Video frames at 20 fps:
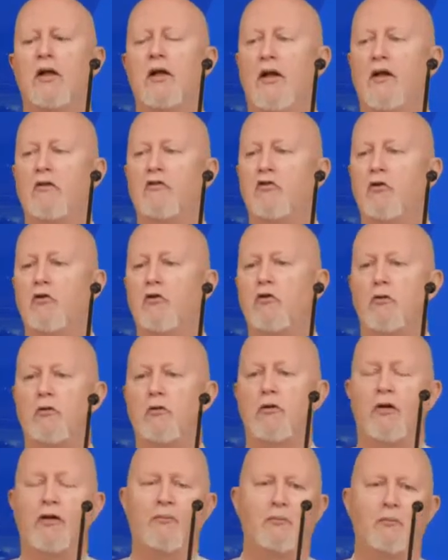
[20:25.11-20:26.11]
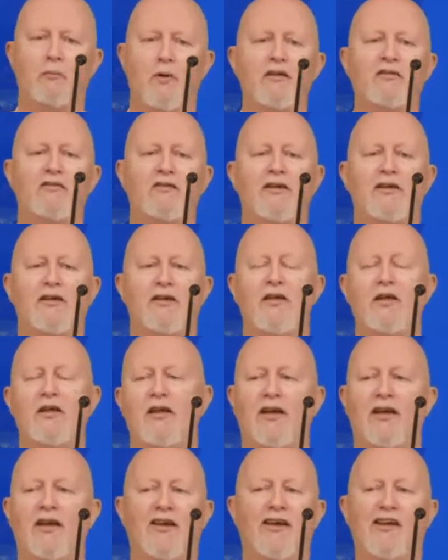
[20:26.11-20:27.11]
And so basically,
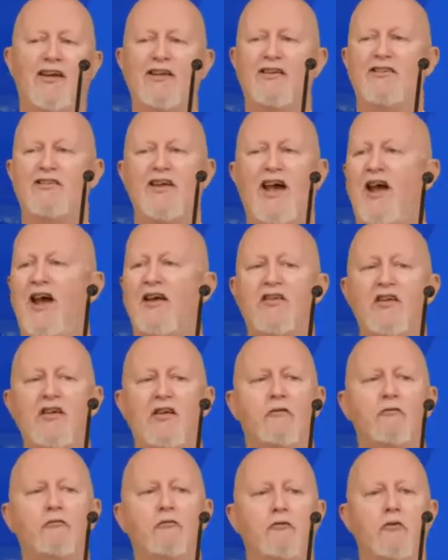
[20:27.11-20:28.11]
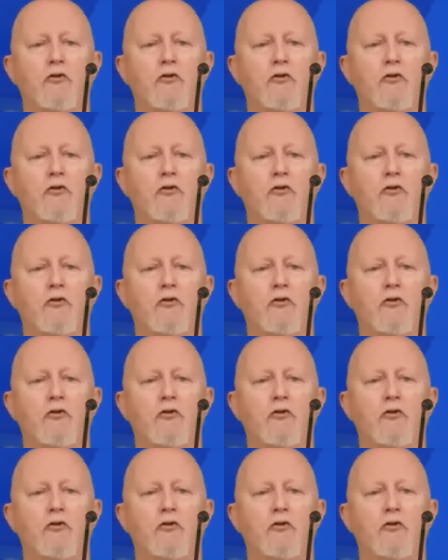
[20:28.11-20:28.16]
it's as if